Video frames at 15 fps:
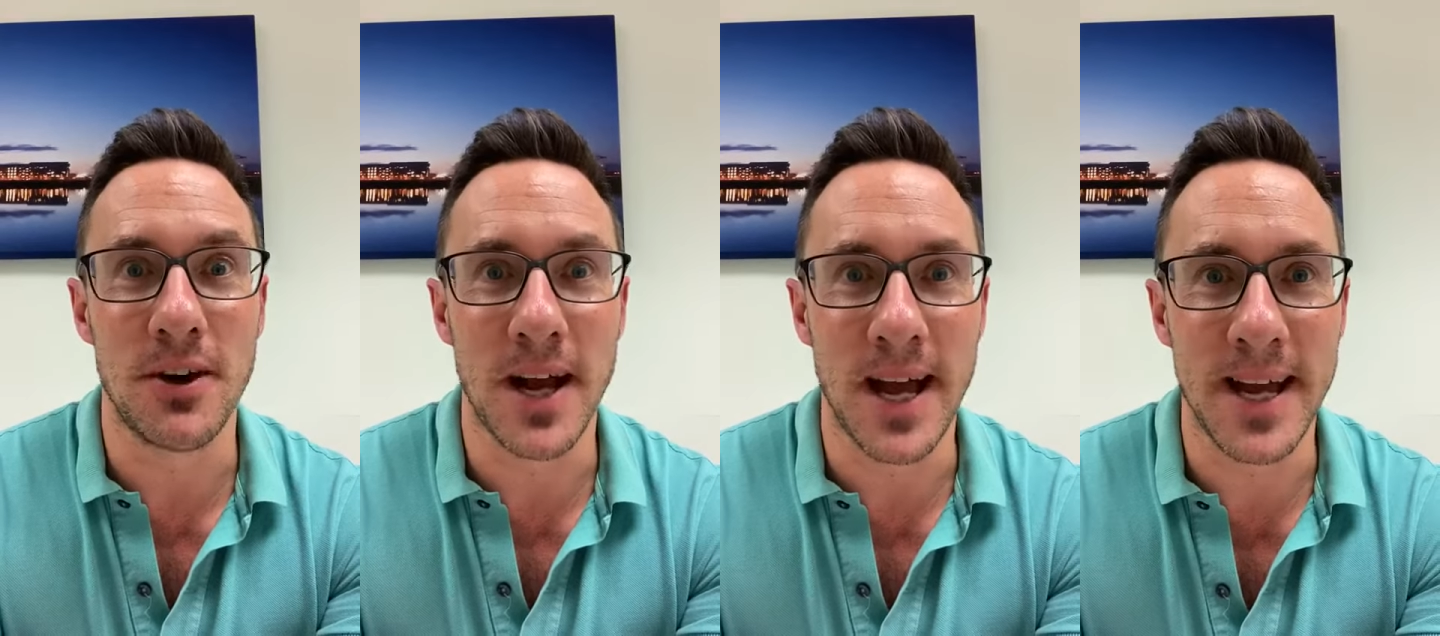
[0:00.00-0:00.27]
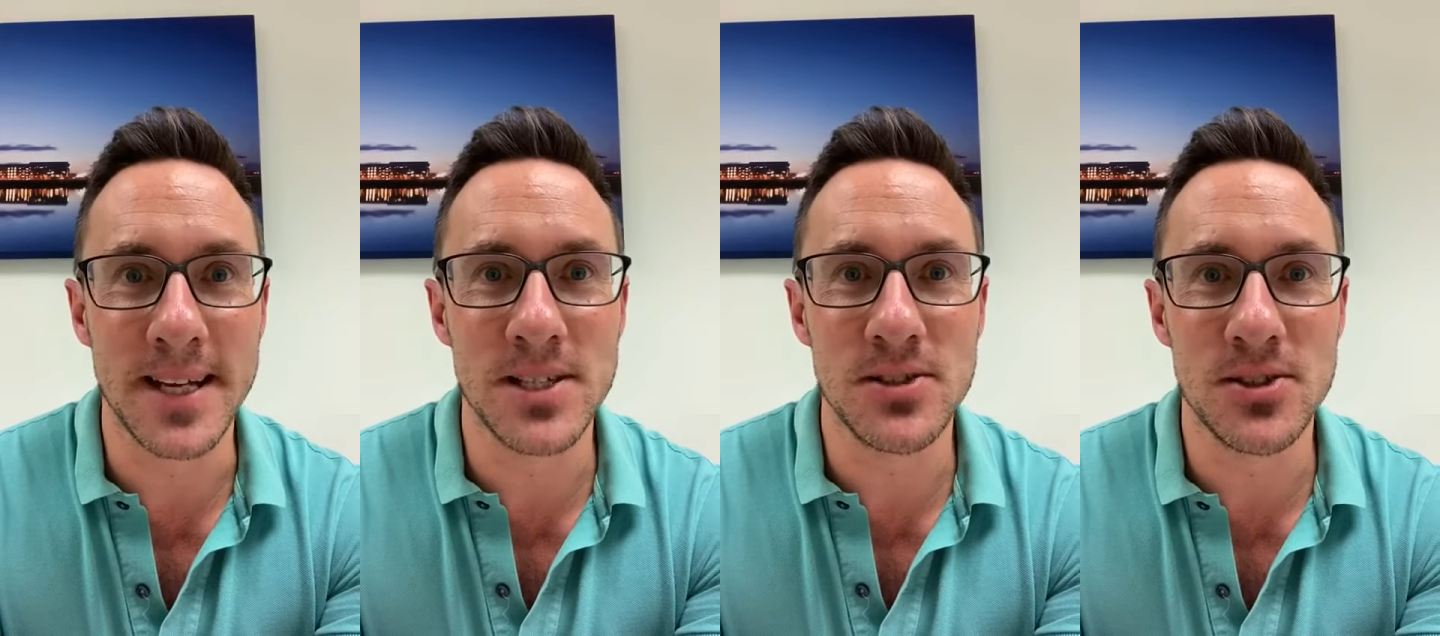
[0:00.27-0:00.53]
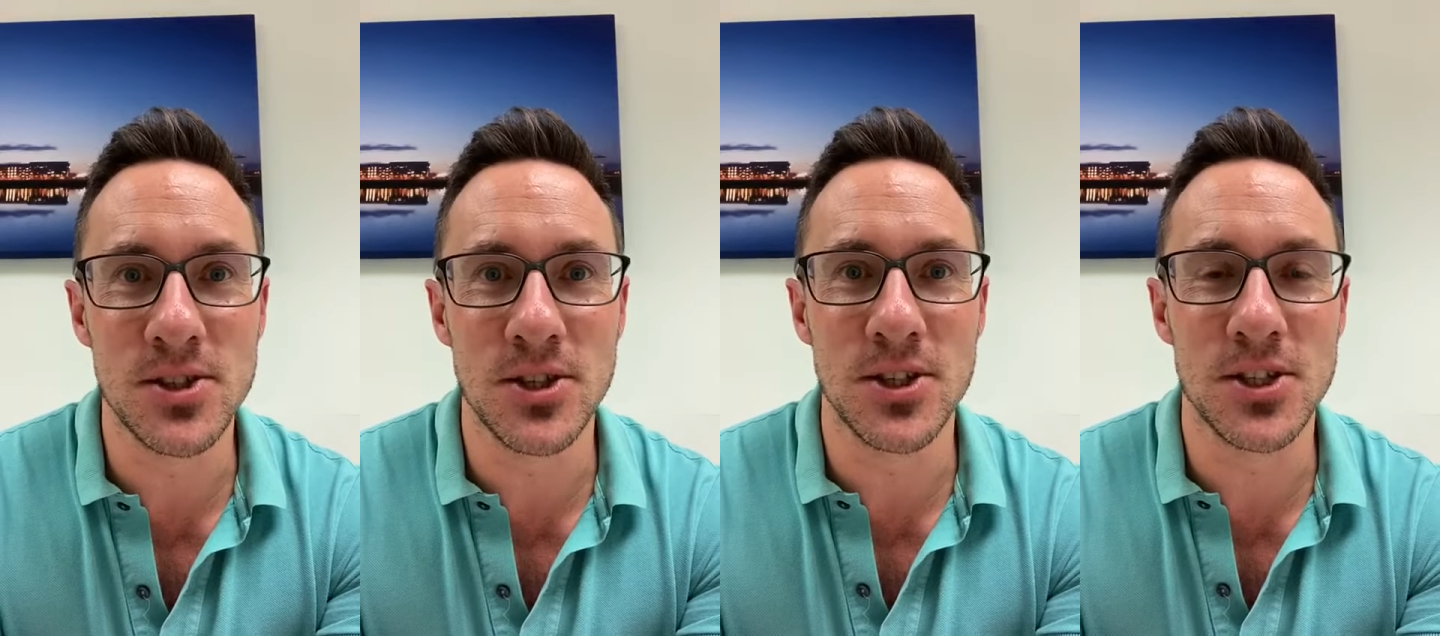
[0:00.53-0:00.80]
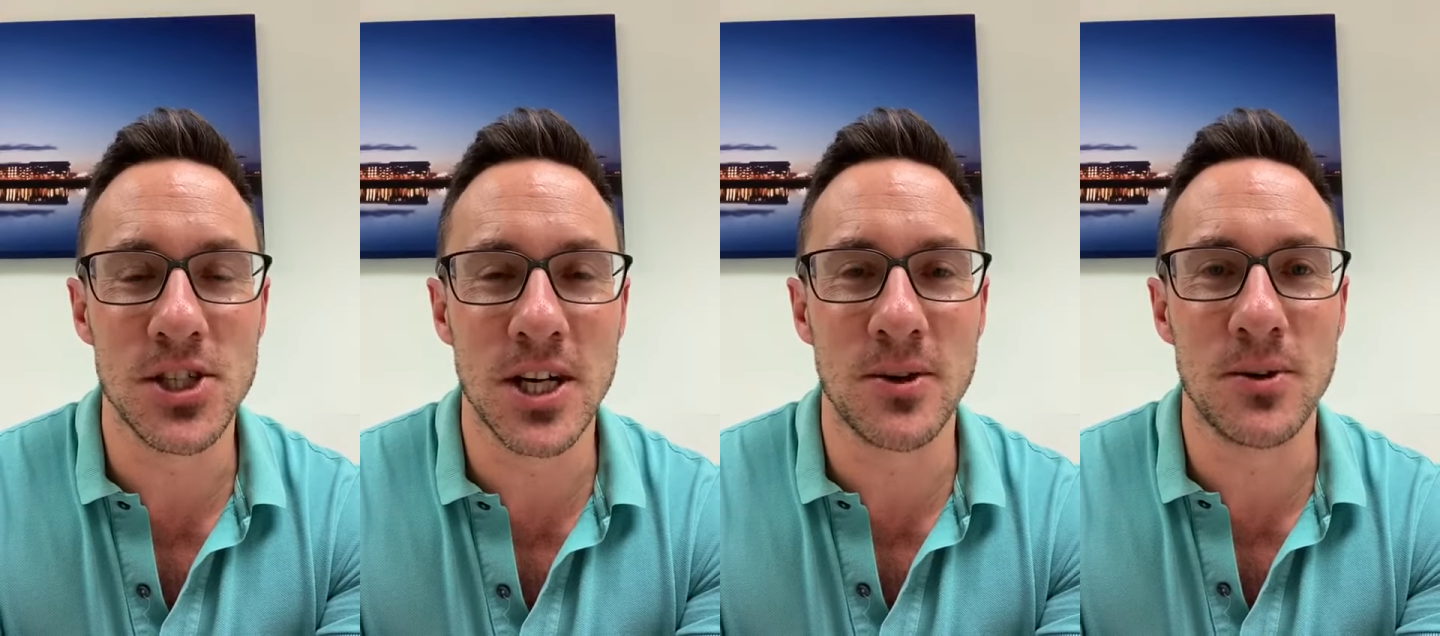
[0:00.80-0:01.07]
ahead to
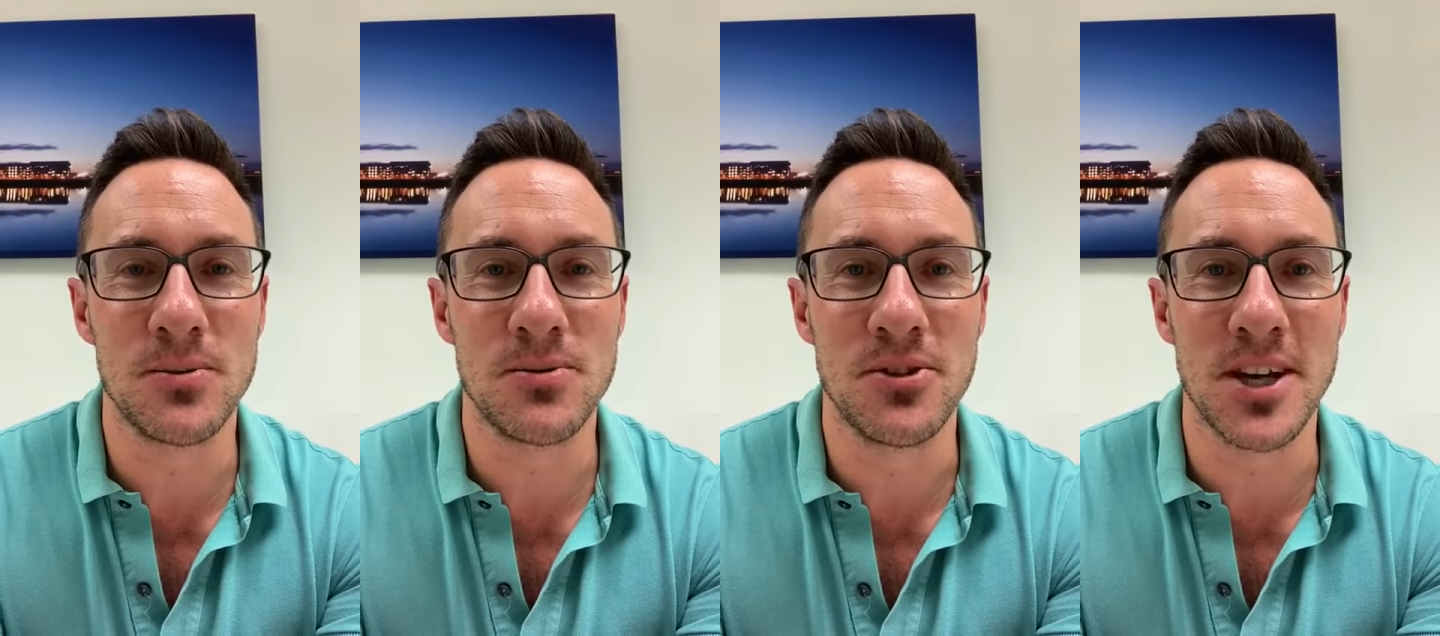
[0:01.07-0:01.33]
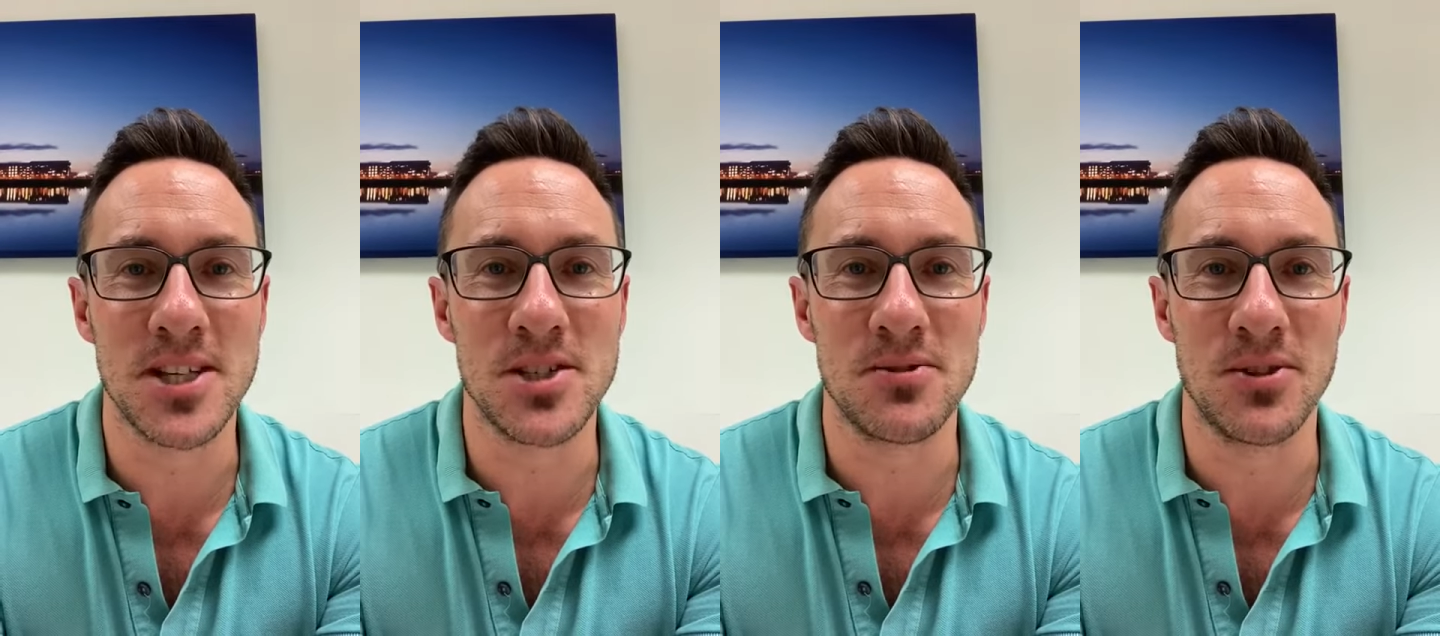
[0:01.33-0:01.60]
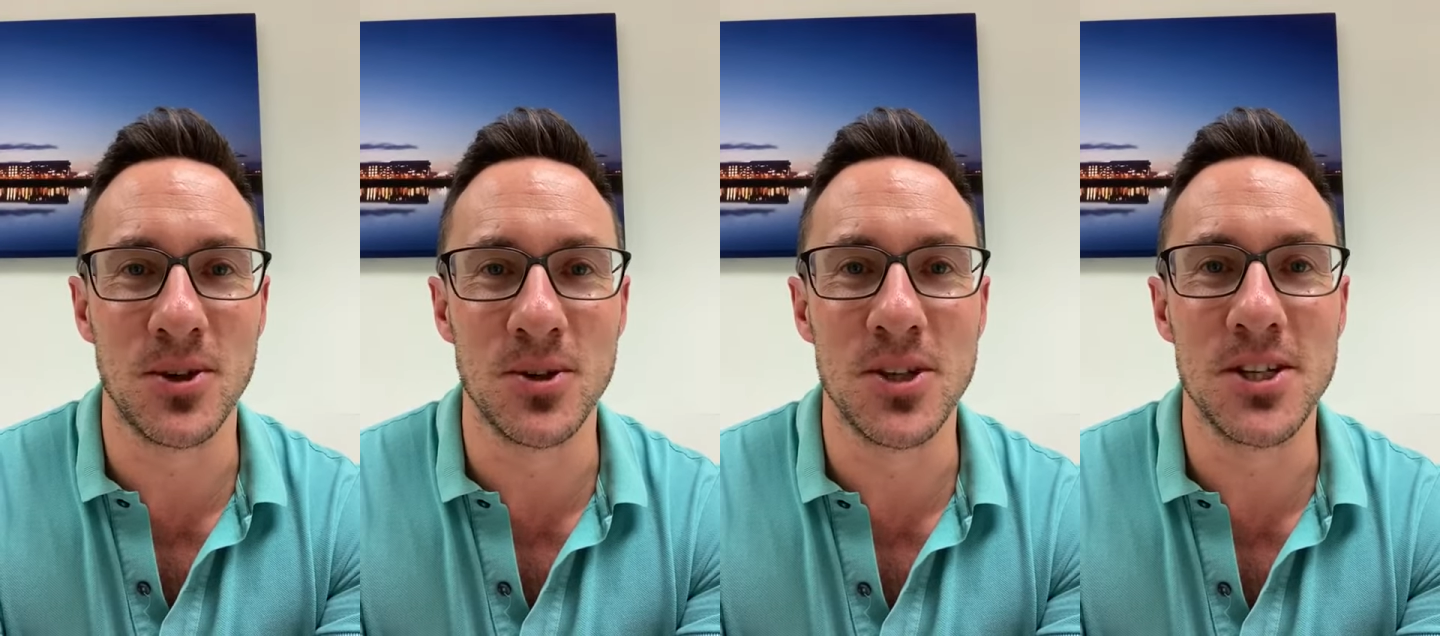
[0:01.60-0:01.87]
the Cheltenham Festival,